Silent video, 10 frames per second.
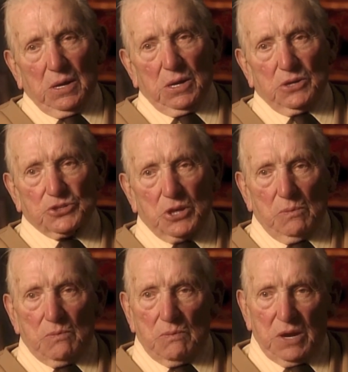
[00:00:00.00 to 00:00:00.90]

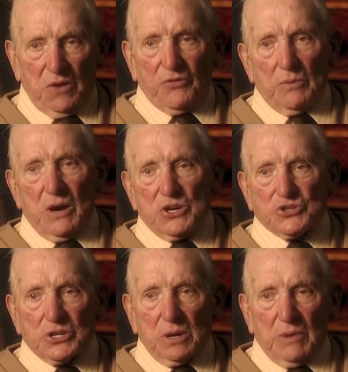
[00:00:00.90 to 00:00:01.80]
some
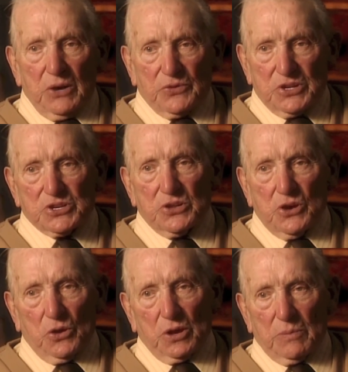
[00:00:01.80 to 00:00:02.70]
information about this and the other,